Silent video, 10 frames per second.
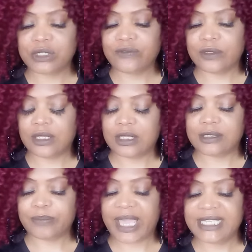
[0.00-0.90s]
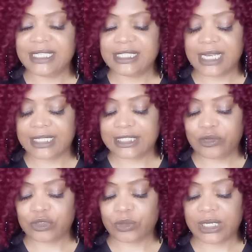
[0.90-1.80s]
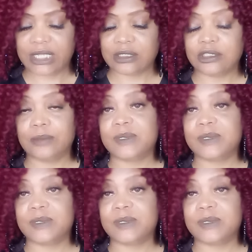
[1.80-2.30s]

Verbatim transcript: for uh, Pisces next serious relationship?